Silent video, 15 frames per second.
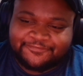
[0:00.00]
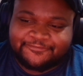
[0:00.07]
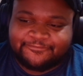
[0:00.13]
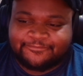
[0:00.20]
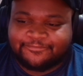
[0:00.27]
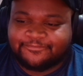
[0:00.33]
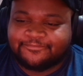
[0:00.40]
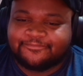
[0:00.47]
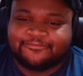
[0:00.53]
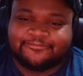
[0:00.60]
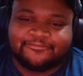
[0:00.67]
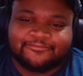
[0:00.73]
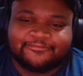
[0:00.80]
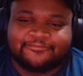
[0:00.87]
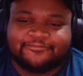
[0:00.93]
It do run.
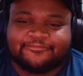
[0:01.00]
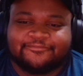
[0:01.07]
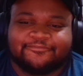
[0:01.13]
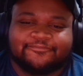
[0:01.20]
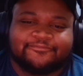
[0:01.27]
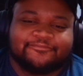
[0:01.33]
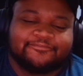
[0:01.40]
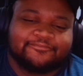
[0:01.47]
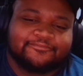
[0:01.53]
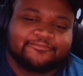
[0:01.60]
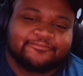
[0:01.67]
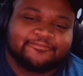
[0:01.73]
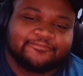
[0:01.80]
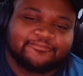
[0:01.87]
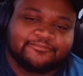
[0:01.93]
So it's kind of nice, you know, to see the
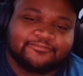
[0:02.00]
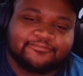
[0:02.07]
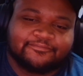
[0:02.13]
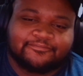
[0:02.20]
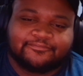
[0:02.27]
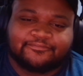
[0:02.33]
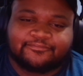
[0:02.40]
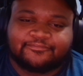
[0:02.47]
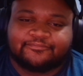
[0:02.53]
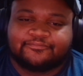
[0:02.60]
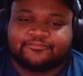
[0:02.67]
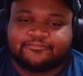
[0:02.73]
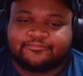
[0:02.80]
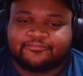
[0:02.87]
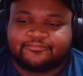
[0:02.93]
grandkids paying
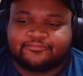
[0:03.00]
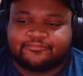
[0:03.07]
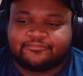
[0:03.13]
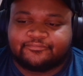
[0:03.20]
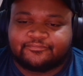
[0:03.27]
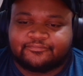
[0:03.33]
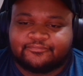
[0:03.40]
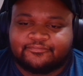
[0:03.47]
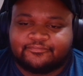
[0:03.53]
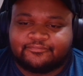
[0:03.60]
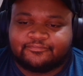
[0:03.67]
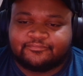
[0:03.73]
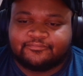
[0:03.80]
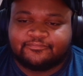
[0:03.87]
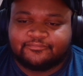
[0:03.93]
homage to their
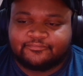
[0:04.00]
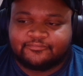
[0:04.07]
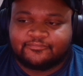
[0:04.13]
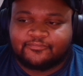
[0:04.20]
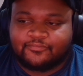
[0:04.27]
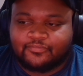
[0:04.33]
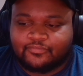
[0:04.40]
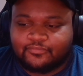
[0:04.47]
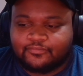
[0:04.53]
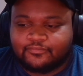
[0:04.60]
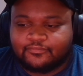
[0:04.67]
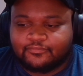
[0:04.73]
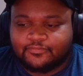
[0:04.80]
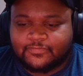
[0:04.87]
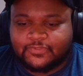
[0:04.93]
ancestors, you know,
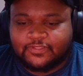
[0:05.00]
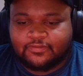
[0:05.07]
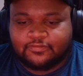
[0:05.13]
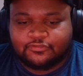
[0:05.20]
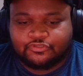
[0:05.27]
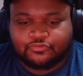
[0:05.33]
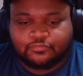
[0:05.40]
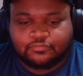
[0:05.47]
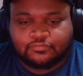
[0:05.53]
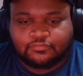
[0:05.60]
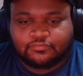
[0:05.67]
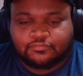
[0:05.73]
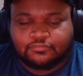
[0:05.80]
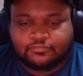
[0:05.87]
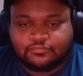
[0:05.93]
considering this gun has
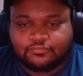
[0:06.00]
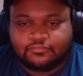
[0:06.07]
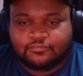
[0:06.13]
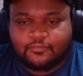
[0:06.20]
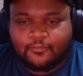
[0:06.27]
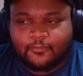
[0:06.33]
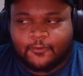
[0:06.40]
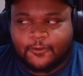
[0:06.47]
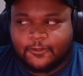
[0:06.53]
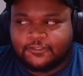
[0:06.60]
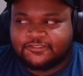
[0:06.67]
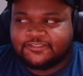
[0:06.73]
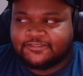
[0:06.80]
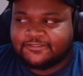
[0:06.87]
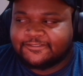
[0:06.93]
direct lineage back
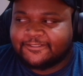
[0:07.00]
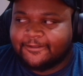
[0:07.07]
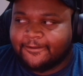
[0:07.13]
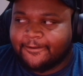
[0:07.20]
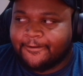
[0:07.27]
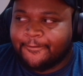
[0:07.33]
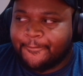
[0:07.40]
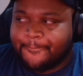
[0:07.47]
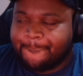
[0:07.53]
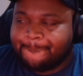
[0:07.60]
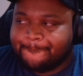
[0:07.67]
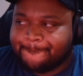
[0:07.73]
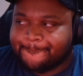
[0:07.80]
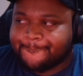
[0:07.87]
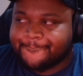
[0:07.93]
to the STG 44.
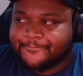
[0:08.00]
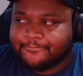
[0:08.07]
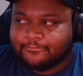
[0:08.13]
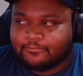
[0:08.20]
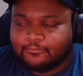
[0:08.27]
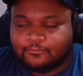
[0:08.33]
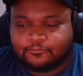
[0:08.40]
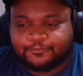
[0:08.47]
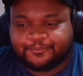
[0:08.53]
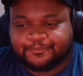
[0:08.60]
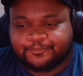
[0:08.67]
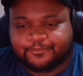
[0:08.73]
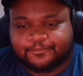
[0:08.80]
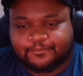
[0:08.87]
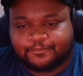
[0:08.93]
To have one that is
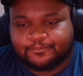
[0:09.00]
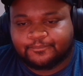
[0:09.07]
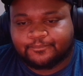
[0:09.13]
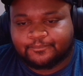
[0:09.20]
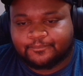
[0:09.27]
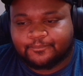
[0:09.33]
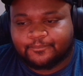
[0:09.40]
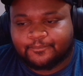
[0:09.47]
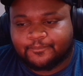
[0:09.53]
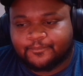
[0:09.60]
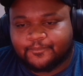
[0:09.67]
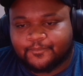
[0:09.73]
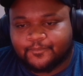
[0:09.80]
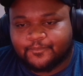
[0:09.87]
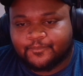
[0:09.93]
chambered in the same
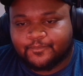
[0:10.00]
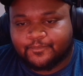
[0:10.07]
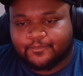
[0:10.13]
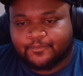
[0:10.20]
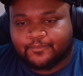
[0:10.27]
caliber is,